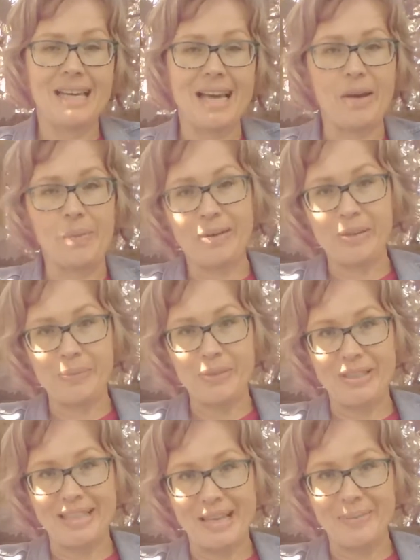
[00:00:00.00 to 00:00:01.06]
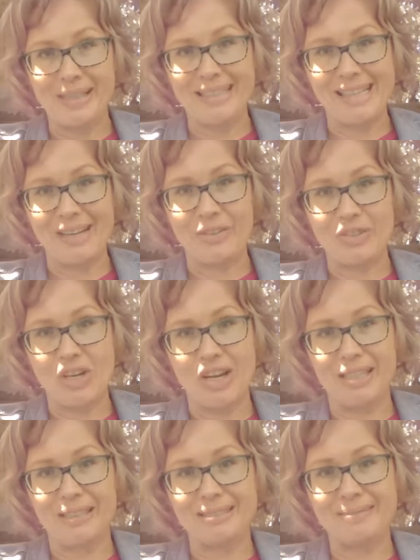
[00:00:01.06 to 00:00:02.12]
I welcome you to the Upside Down of
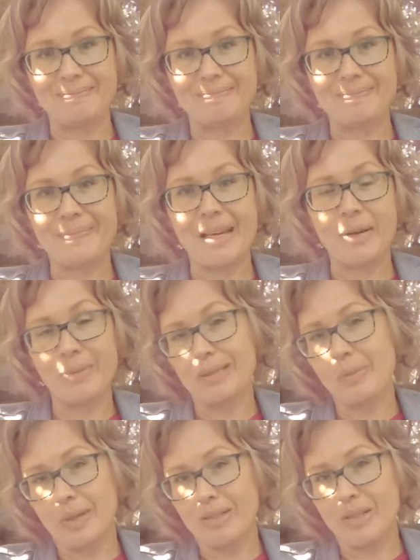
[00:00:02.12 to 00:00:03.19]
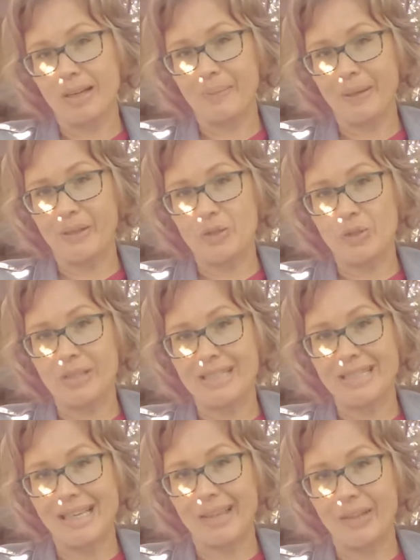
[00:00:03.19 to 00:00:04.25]
Dawn. I really want to talk about our journeys
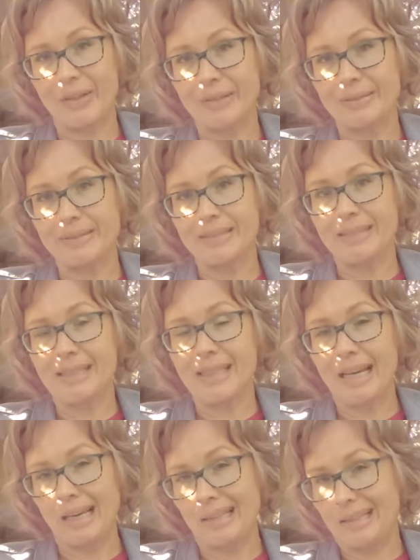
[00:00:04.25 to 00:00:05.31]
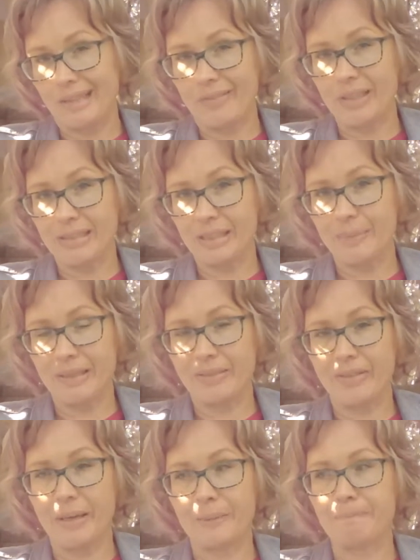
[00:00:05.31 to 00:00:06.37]
together. Give you a little bit of
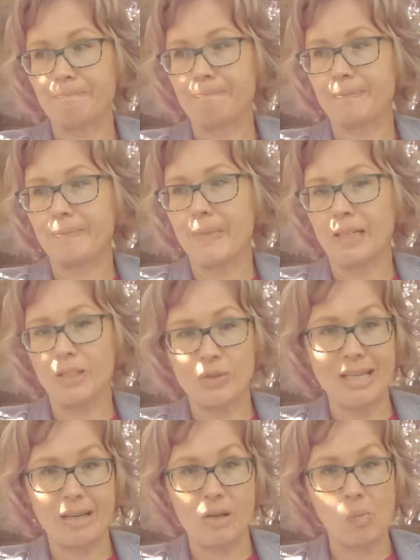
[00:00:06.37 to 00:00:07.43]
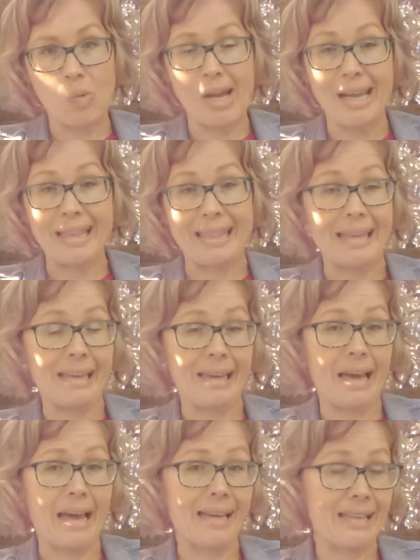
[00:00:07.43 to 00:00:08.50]
a lowdown on why I think
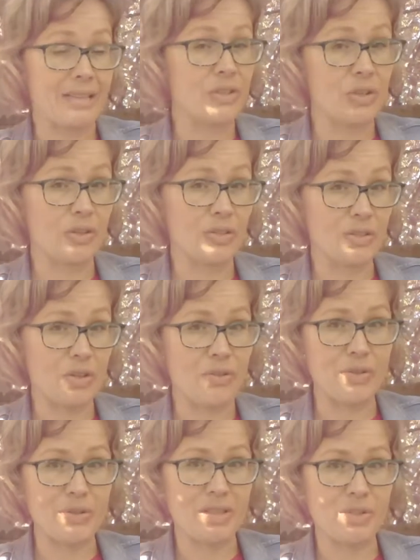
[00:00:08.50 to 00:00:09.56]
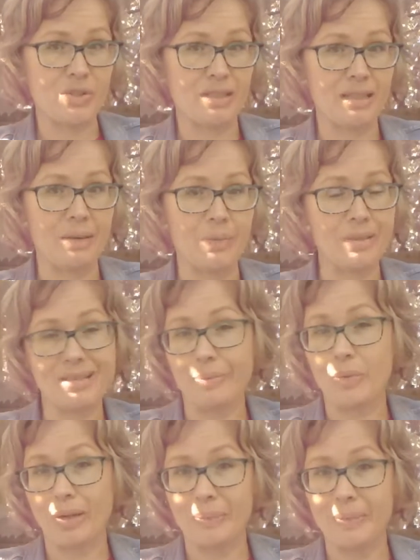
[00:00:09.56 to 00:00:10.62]
I can start this conversation with some
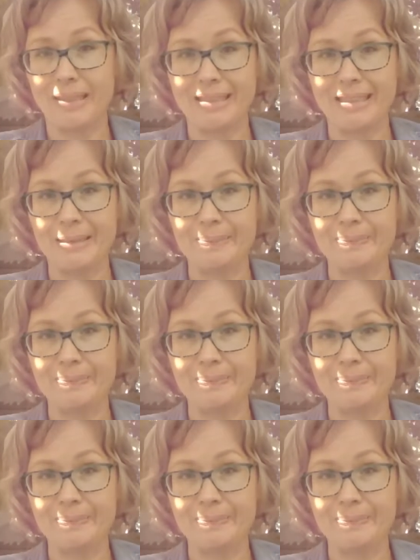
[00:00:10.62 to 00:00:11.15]
credibility.